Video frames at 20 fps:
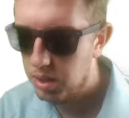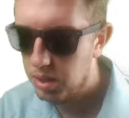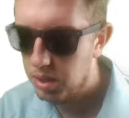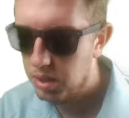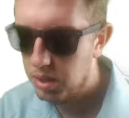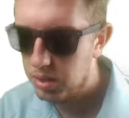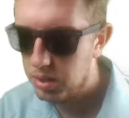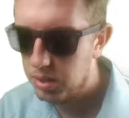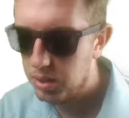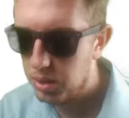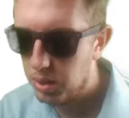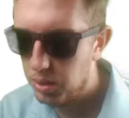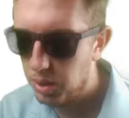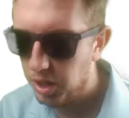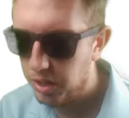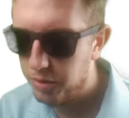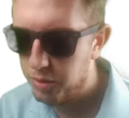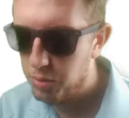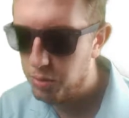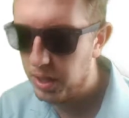So
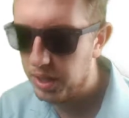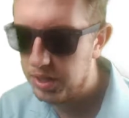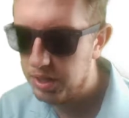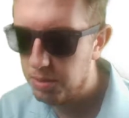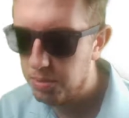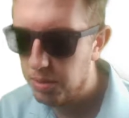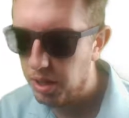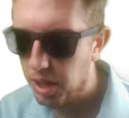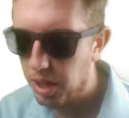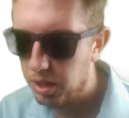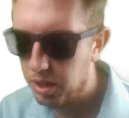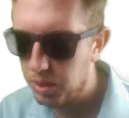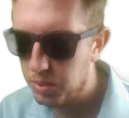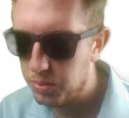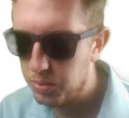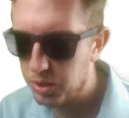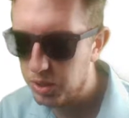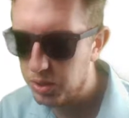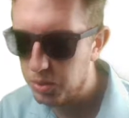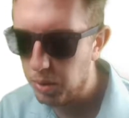like if you mess up and the arrow
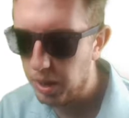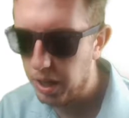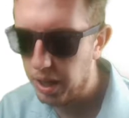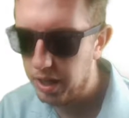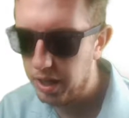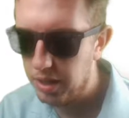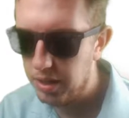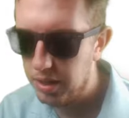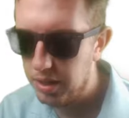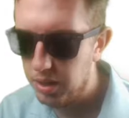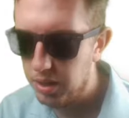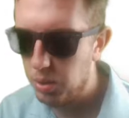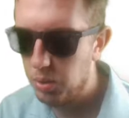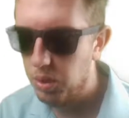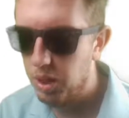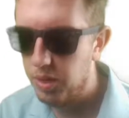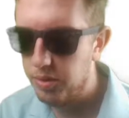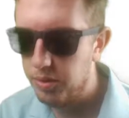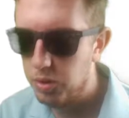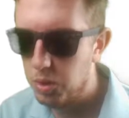goes this way, you
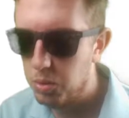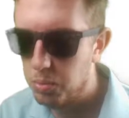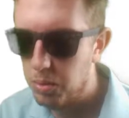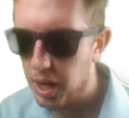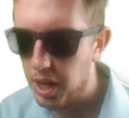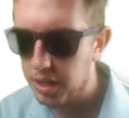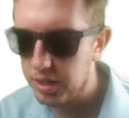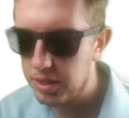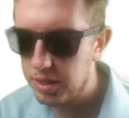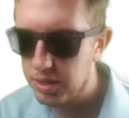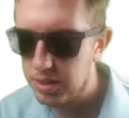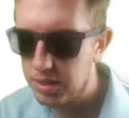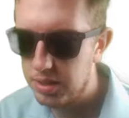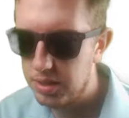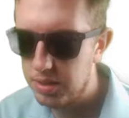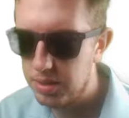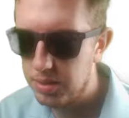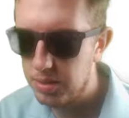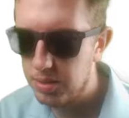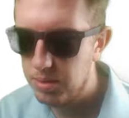only have 2
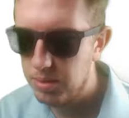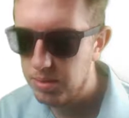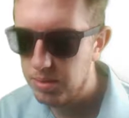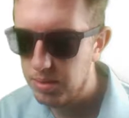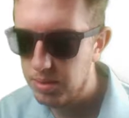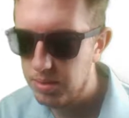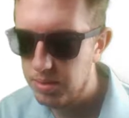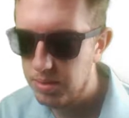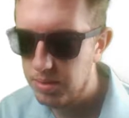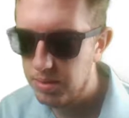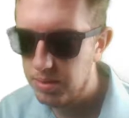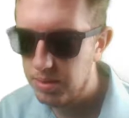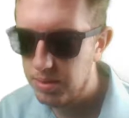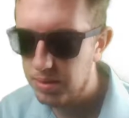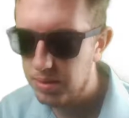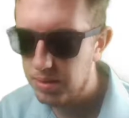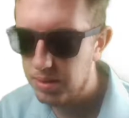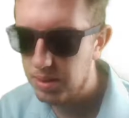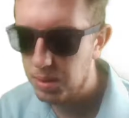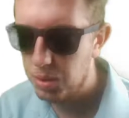matches
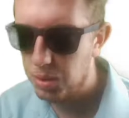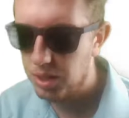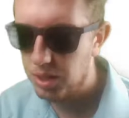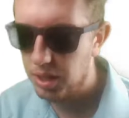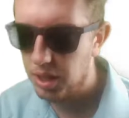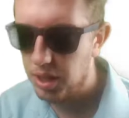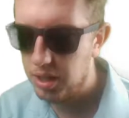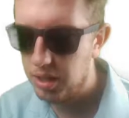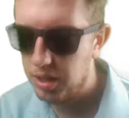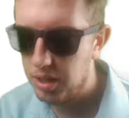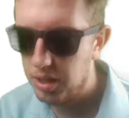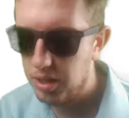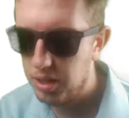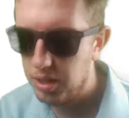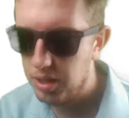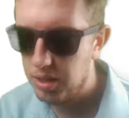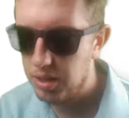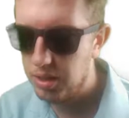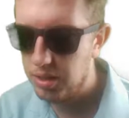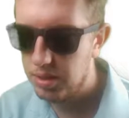to get to
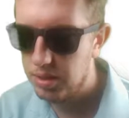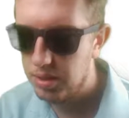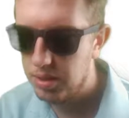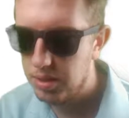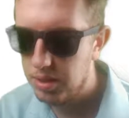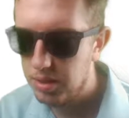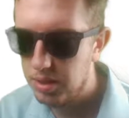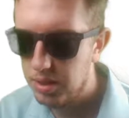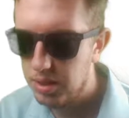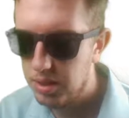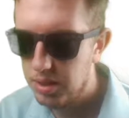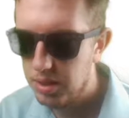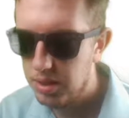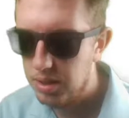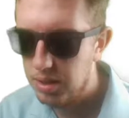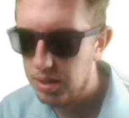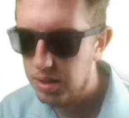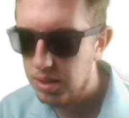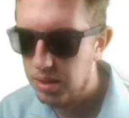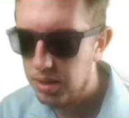the
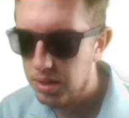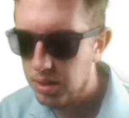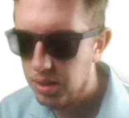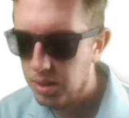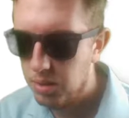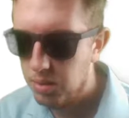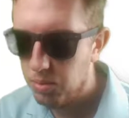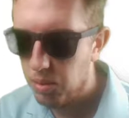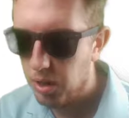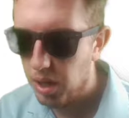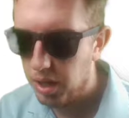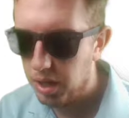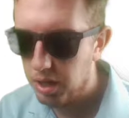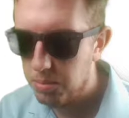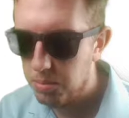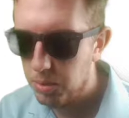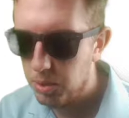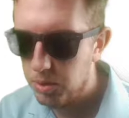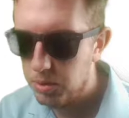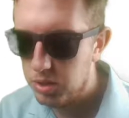rocket
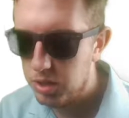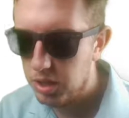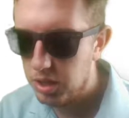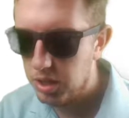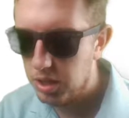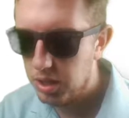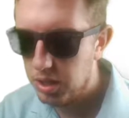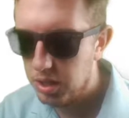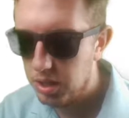emoji.